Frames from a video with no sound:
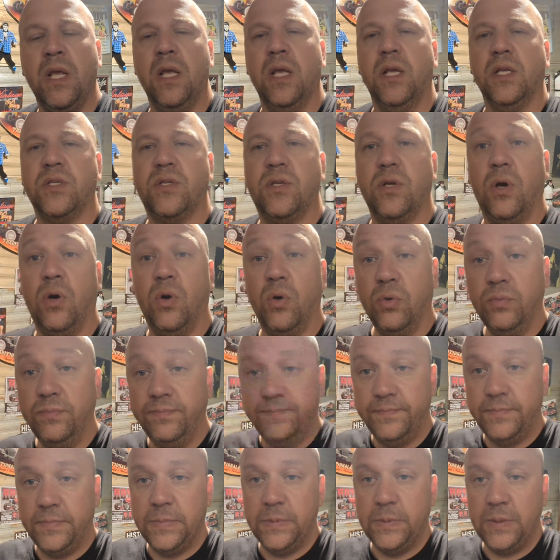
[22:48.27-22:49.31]
So
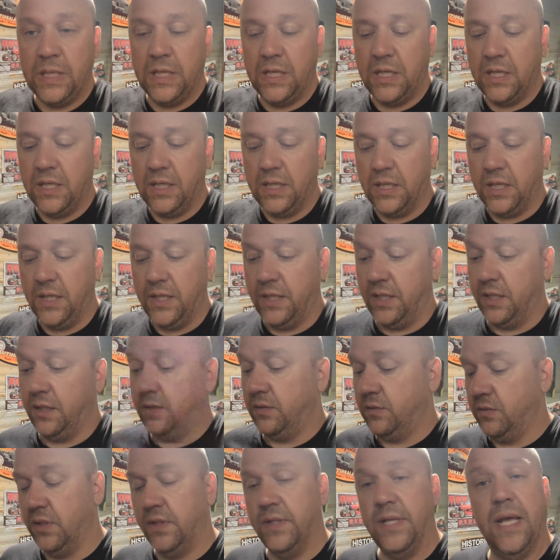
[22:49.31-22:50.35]

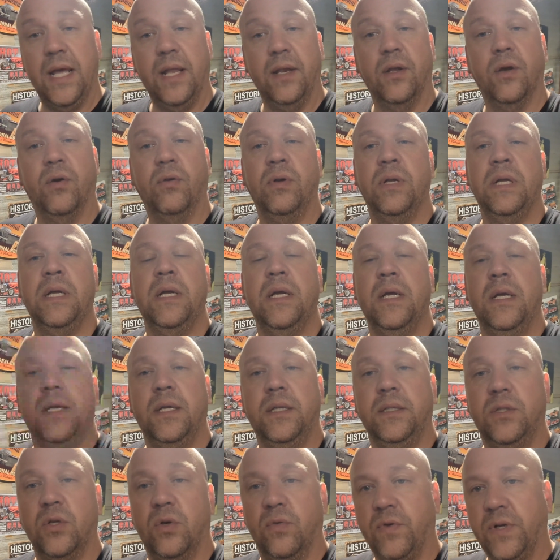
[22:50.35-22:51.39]
on that note,
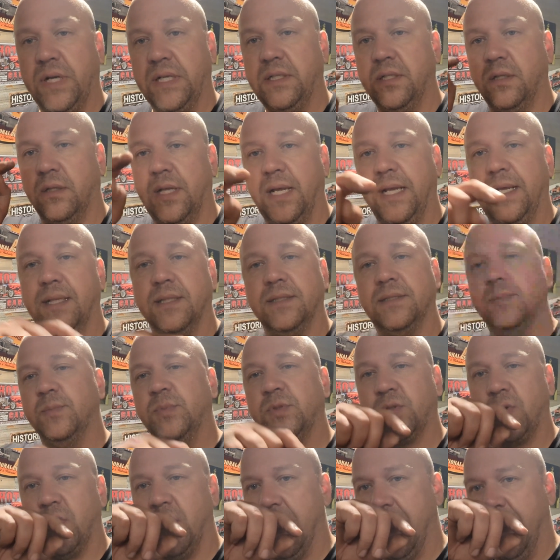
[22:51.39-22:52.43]
don't forget to like and
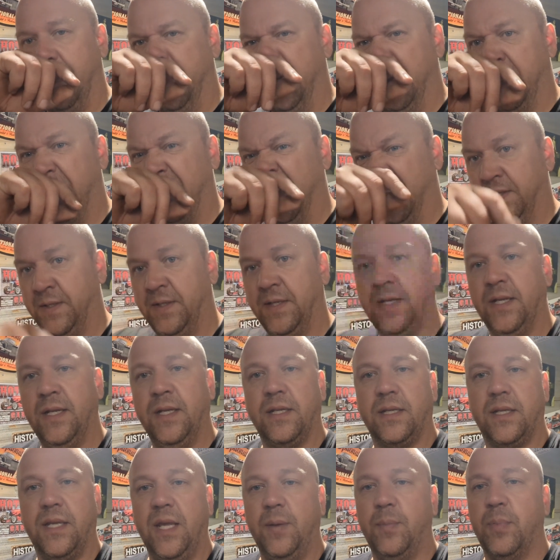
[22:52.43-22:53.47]
subscribe.
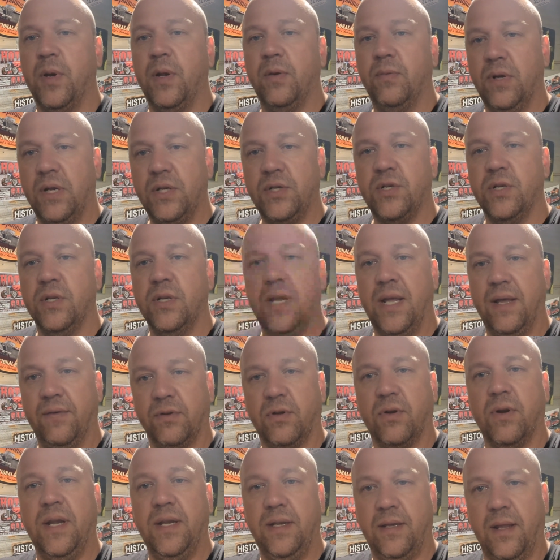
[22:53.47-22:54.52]
Keep on wrenching. Have a
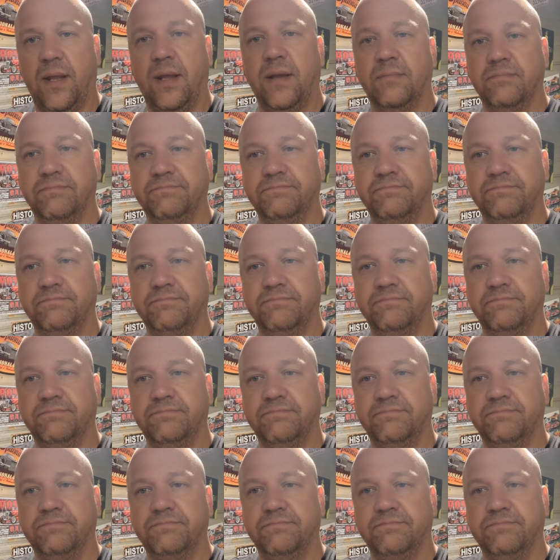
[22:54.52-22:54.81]
great day.